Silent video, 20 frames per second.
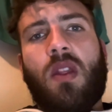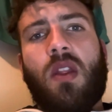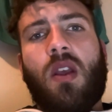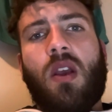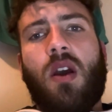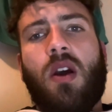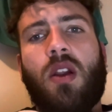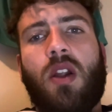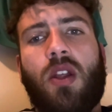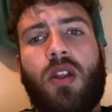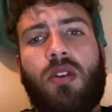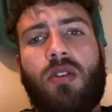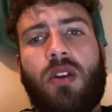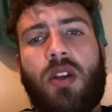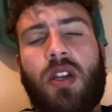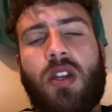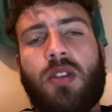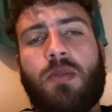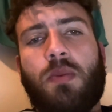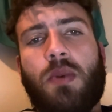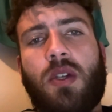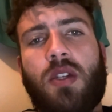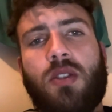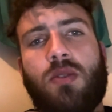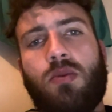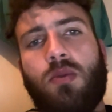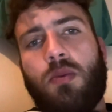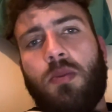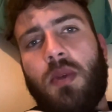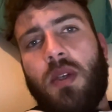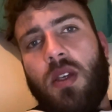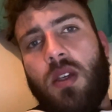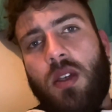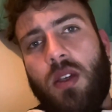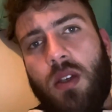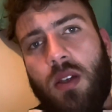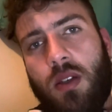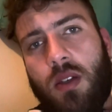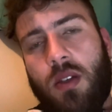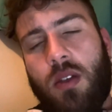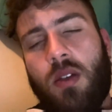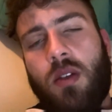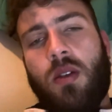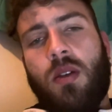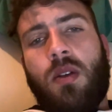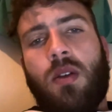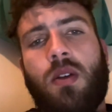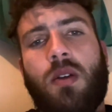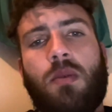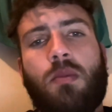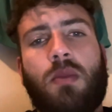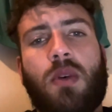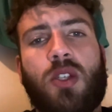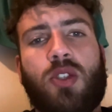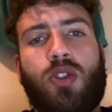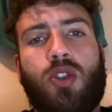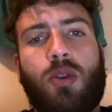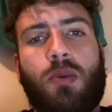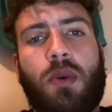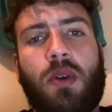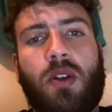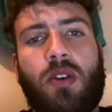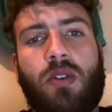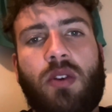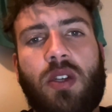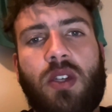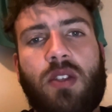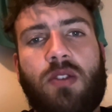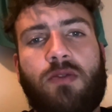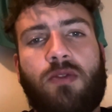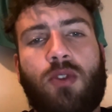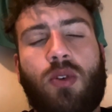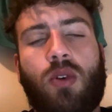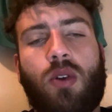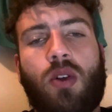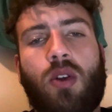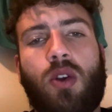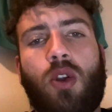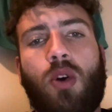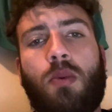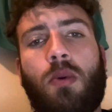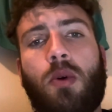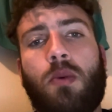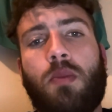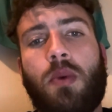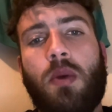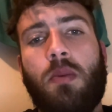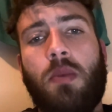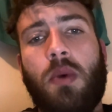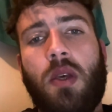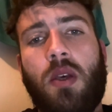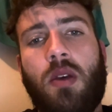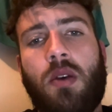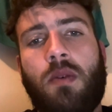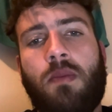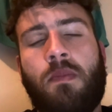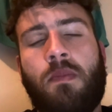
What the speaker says: another great experience will be my trip in Greece for Global BB,